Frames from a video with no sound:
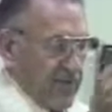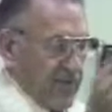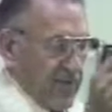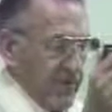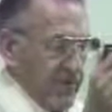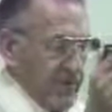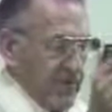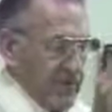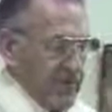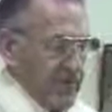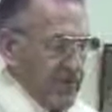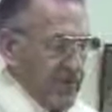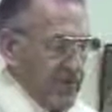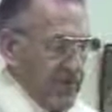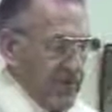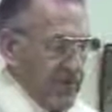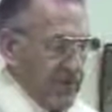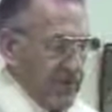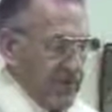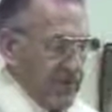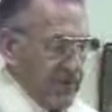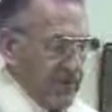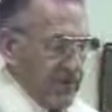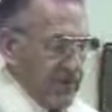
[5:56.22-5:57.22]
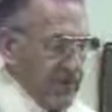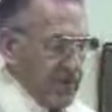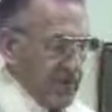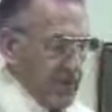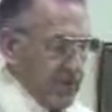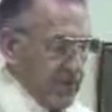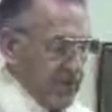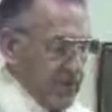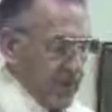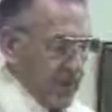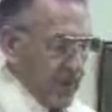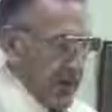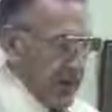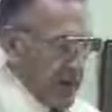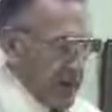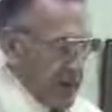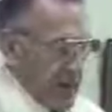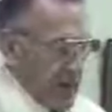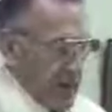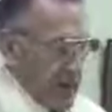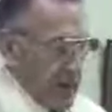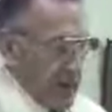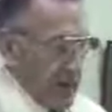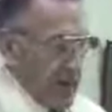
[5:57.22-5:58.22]
from his data
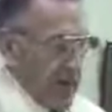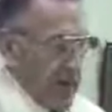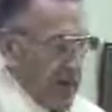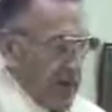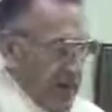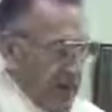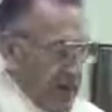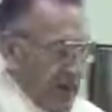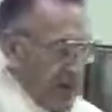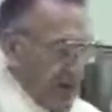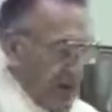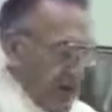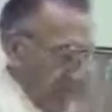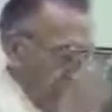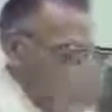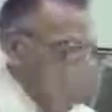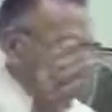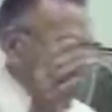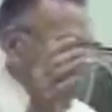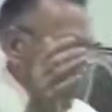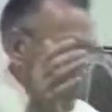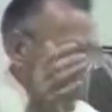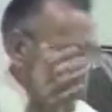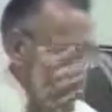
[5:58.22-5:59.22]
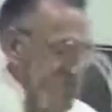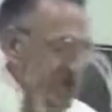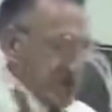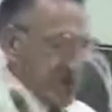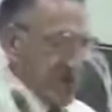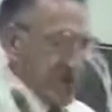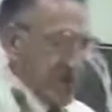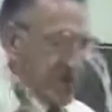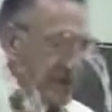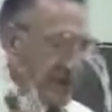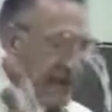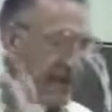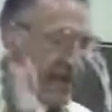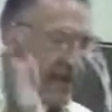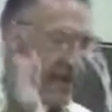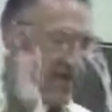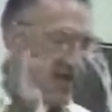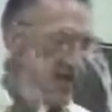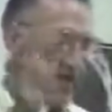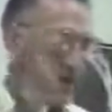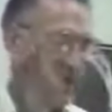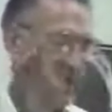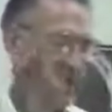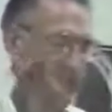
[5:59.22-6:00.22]
uh, what should lie
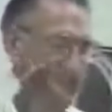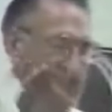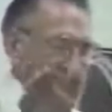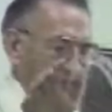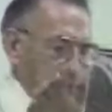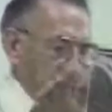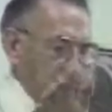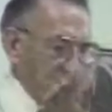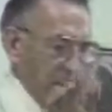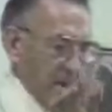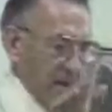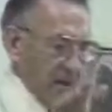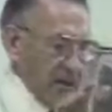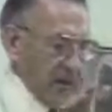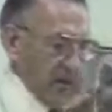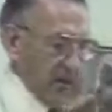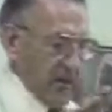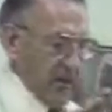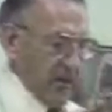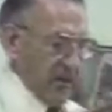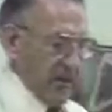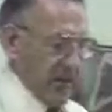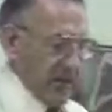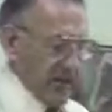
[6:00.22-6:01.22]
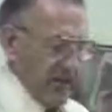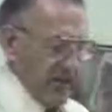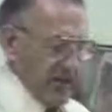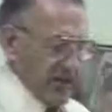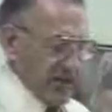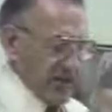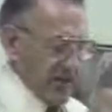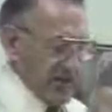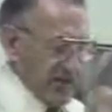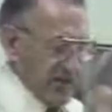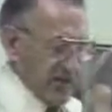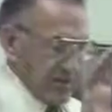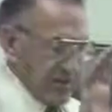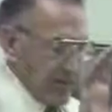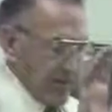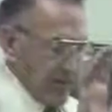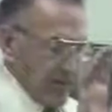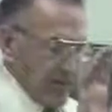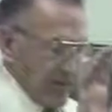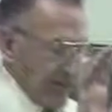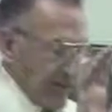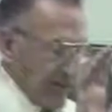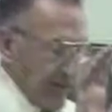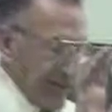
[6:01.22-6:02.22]
there. I mean, that's
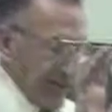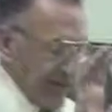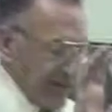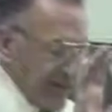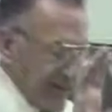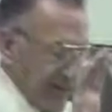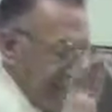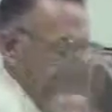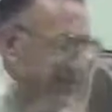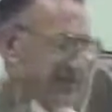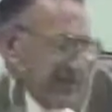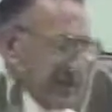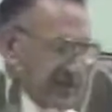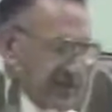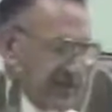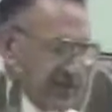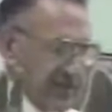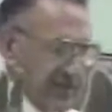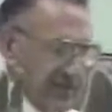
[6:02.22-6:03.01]
how he is.